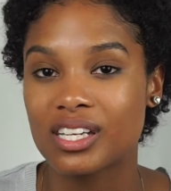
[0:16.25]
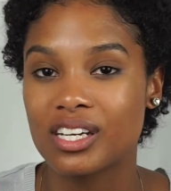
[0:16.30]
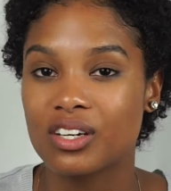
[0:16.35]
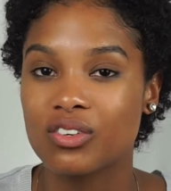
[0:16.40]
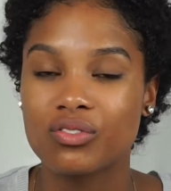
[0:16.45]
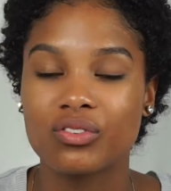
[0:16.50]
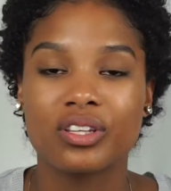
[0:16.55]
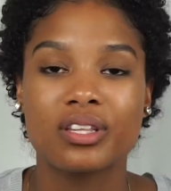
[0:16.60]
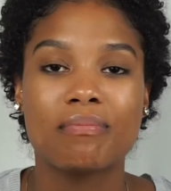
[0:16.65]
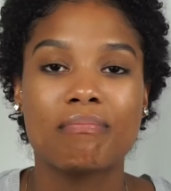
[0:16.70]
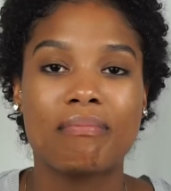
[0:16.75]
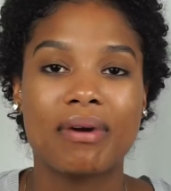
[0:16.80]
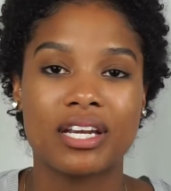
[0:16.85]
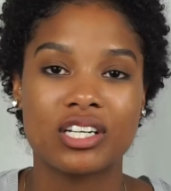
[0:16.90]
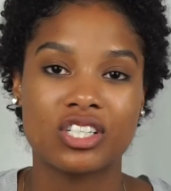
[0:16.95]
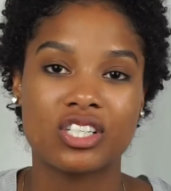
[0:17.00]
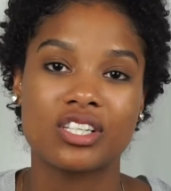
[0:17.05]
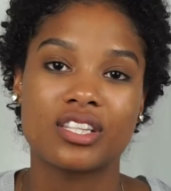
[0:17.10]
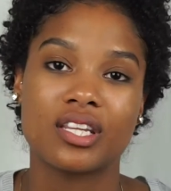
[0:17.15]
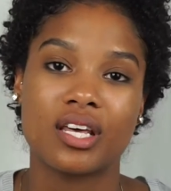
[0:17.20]
I didn't really
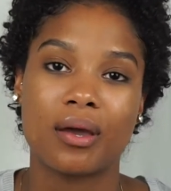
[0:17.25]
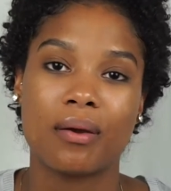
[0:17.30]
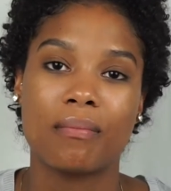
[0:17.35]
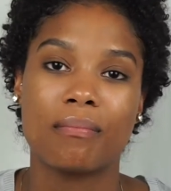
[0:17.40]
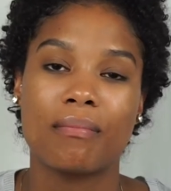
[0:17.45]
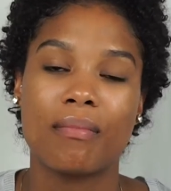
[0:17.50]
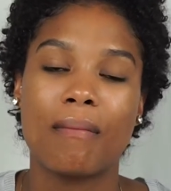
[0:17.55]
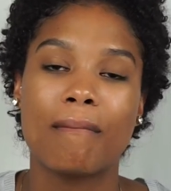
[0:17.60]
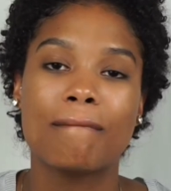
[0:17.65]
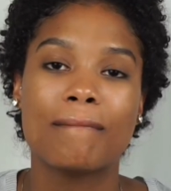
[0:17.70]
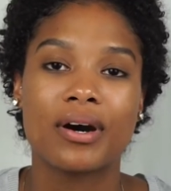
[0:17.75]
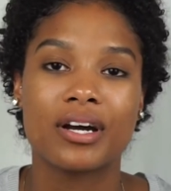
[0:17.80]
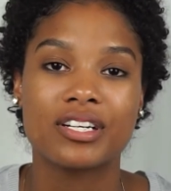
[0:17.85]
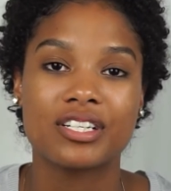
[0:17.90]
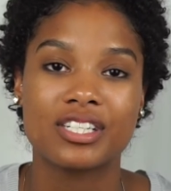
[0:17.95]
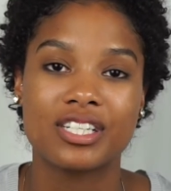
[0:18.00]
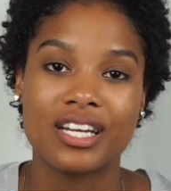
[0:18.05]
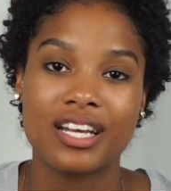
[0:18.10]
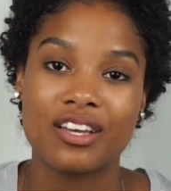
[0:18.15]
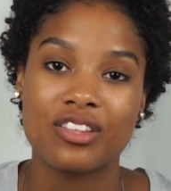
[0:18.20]
mention them
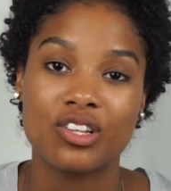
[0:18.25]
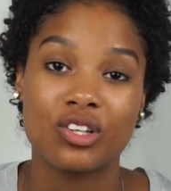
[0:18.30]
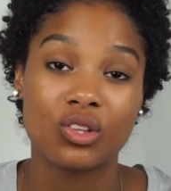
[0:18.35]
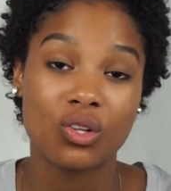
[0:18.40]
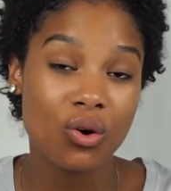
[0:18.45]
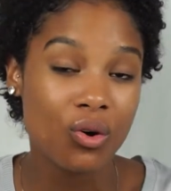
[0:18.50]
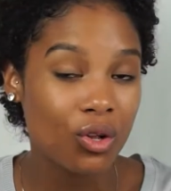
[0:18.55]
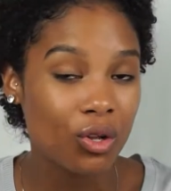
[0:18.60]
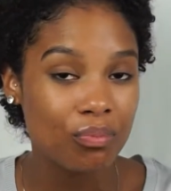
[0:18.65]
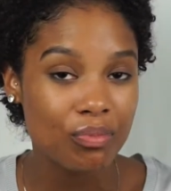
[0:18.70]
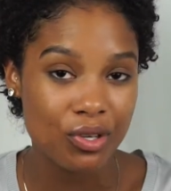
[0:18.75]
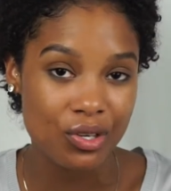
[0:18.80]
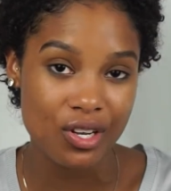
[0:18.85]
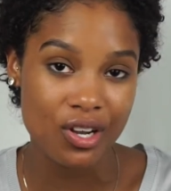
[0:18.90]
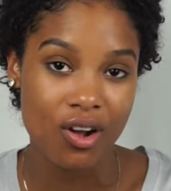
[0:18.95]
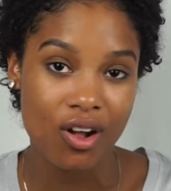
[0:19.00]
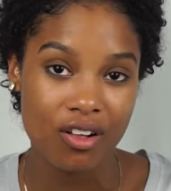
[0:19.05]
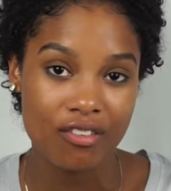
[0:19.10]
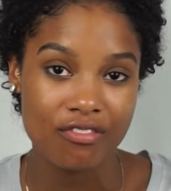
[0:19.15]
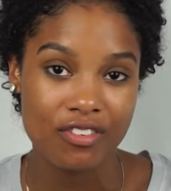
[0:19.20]
much in the local
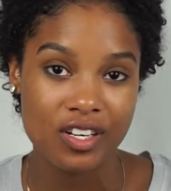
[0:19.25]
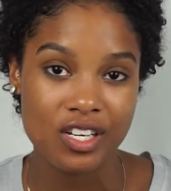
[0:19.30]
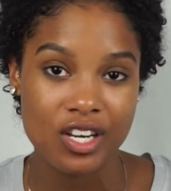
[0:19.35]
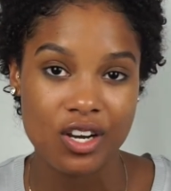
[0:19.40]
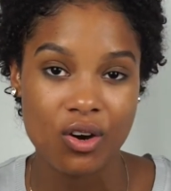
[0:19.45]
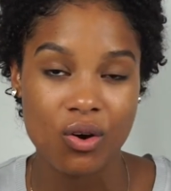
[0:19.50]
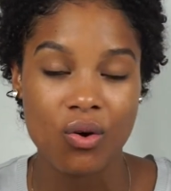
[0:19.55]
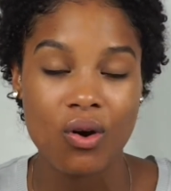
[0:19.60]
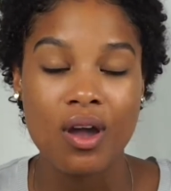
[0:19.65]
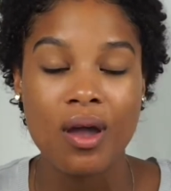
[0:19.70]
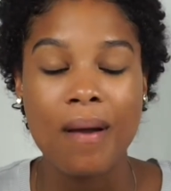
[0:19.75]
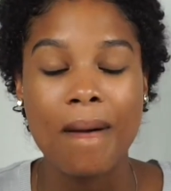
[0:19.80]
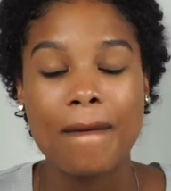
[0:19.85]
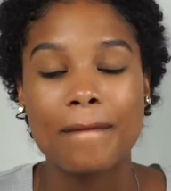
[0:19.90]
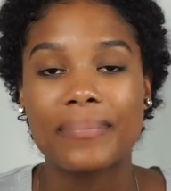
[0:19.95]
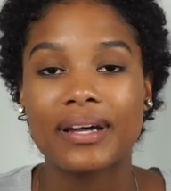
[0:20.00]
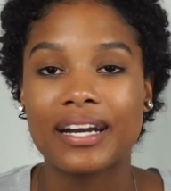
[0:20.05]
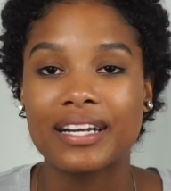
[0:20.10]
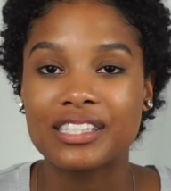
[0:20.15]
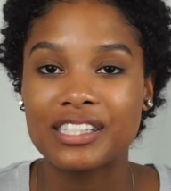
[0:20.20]
beauty haul video,
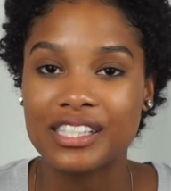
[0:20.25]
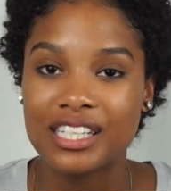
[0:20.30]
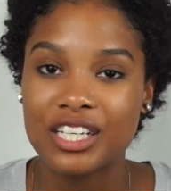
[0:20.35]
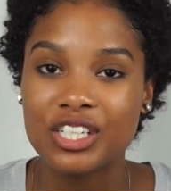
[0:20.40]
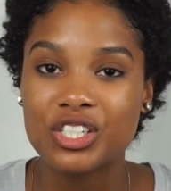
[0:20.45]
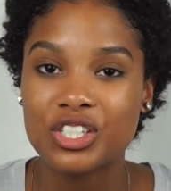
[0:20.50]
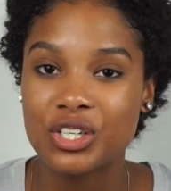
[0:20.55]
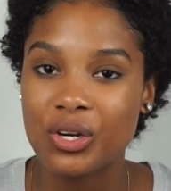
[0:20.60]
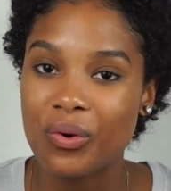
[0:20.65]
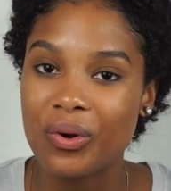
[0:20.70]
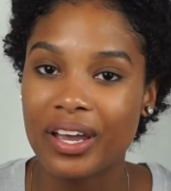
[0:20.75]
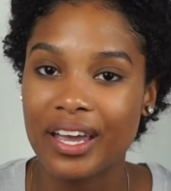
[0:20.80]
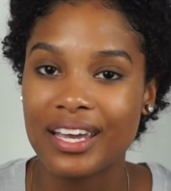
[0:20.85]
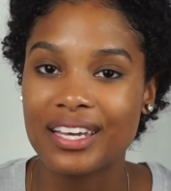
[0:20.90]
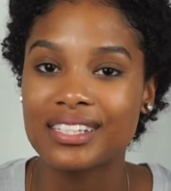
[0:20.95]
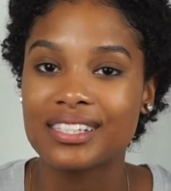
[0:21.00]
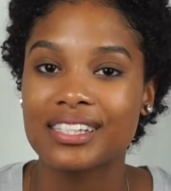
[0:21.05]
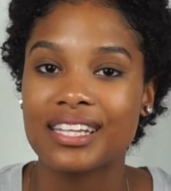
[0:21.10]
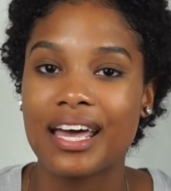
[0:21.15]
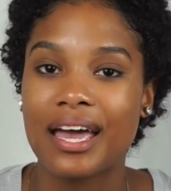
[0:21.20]
but I did
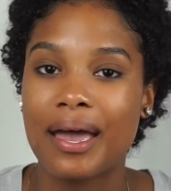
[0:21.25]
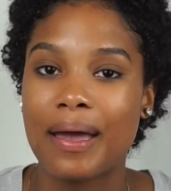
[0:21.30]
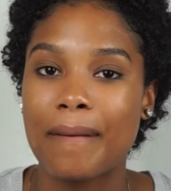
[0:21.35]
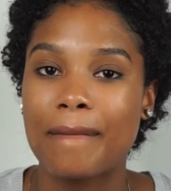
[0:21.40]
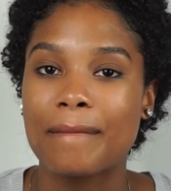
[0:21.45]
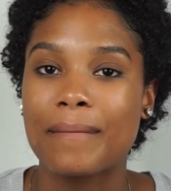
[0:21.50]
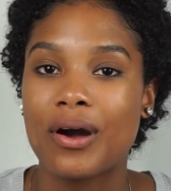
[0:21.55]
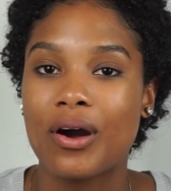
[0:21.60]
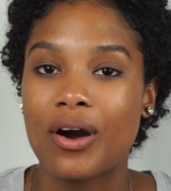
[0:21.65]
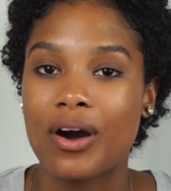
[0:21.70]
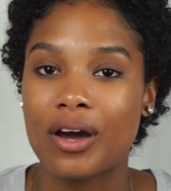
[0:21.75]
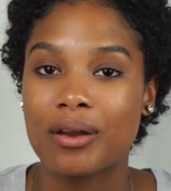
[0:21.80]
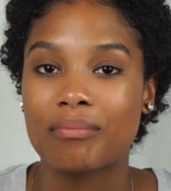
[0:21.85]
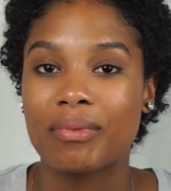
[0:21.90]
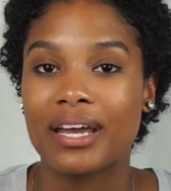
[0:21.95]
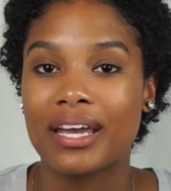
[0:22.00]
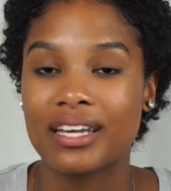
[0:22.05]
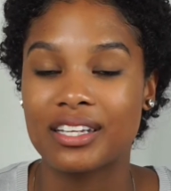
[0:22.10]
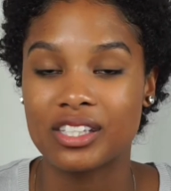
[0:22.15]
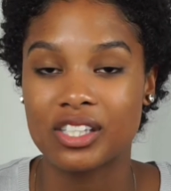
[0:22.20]
showcase them on
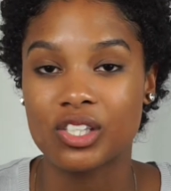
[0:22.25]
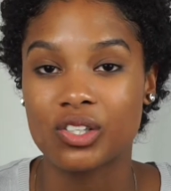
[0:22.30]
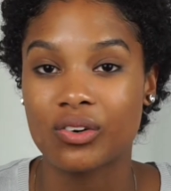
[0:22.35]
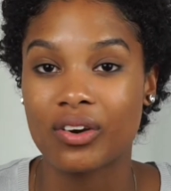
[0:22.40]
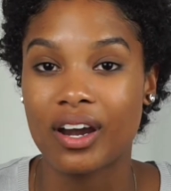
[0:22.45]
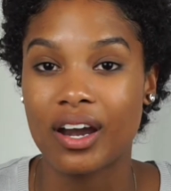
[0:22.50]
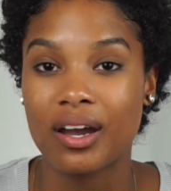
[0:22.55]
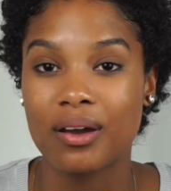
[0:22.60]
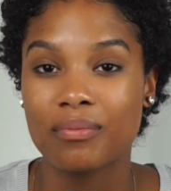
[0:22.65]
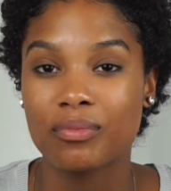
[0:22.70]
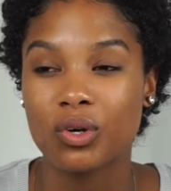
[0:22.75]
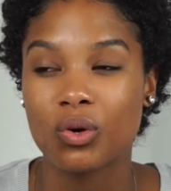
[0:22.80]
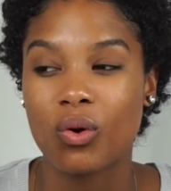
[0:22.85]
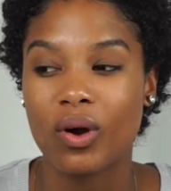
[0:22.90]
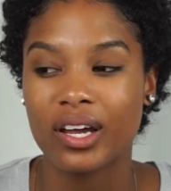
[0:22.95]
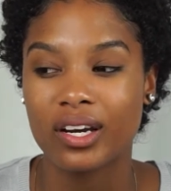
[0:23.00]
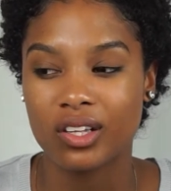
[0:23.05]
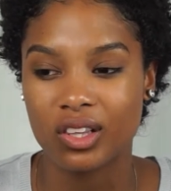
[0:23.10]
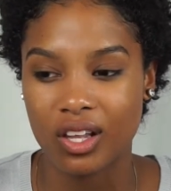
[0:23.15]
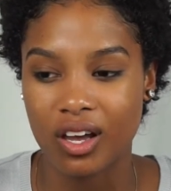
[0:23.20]
my Instagram
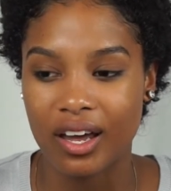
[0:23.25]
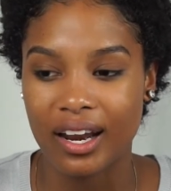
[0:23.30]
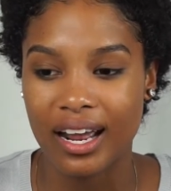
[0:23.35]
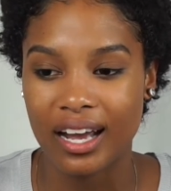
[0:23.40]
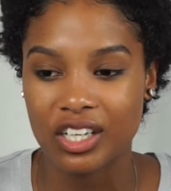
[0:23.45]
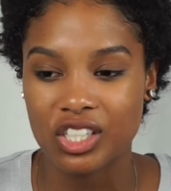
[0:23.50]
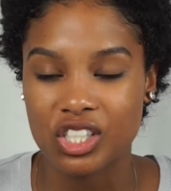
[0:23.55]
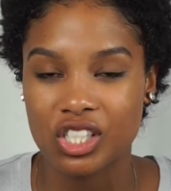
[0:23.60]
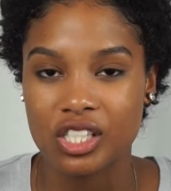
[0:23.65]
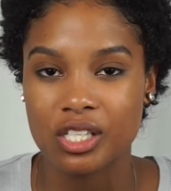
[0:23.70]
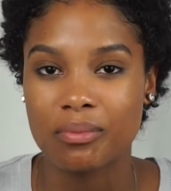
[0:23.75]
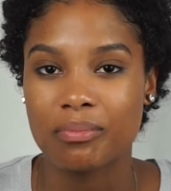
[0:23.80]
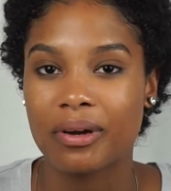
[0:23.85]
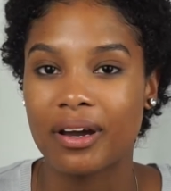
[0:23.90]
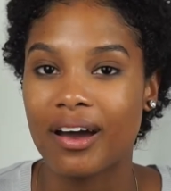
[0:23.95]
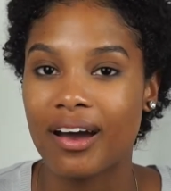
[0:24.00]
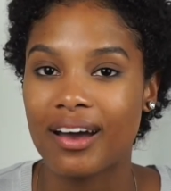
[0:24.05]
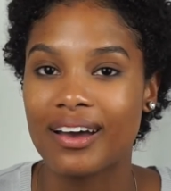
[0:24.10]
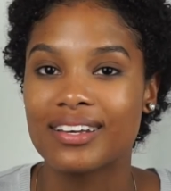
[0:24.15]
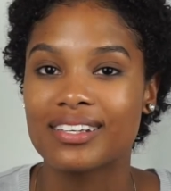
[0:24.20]
quite a lot actually
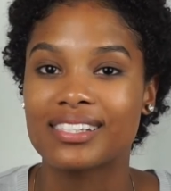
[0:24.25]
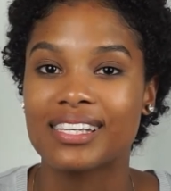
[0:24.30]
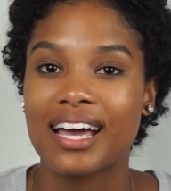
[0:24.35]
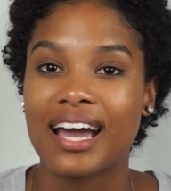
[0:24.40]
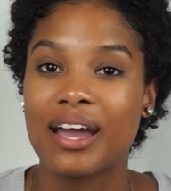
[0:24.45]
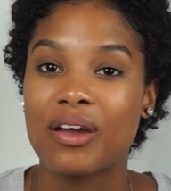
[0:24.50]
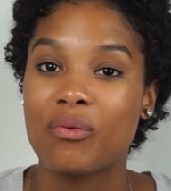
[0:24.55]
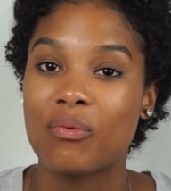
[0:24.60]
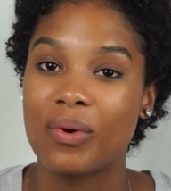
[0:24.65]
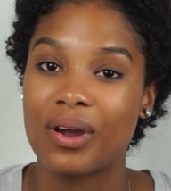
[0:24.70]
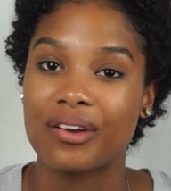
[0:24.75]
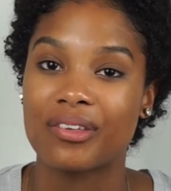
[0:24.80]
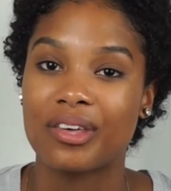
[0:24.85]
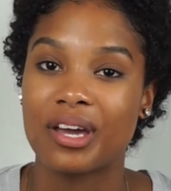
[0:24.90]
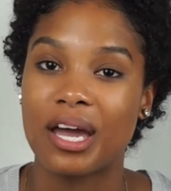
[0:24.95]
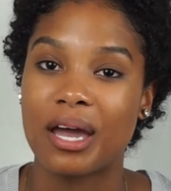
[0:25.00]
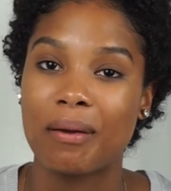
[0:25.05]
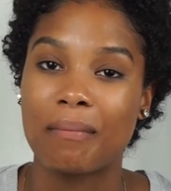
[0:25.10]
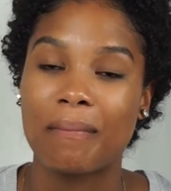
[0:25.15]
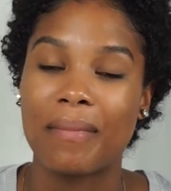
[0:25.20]
because I wear
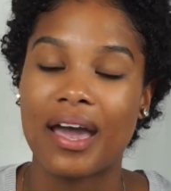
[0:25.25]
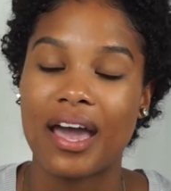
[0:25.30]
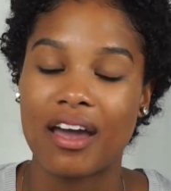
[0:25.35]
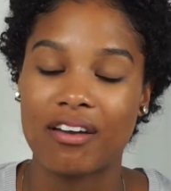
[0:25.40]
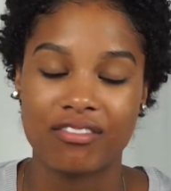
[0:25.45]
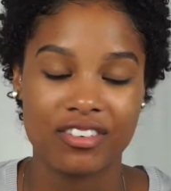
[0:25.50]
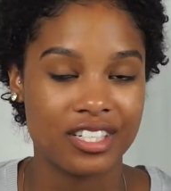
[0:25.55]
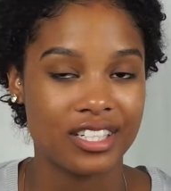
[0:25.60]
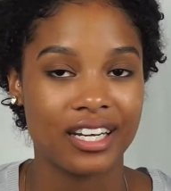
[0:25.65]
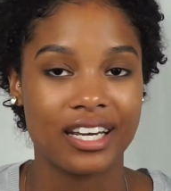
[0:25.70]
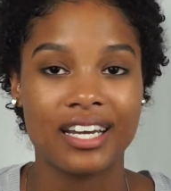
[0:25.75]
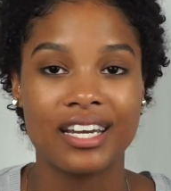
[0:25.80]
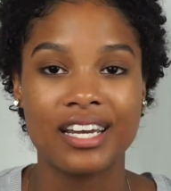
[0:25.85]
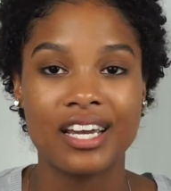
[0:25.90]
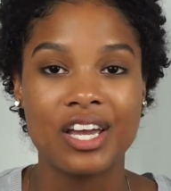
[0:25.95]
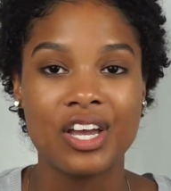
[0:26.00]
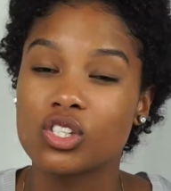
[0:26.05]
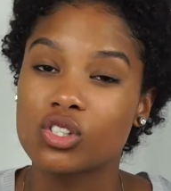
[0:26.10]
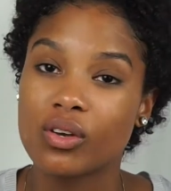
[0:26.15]
them every day.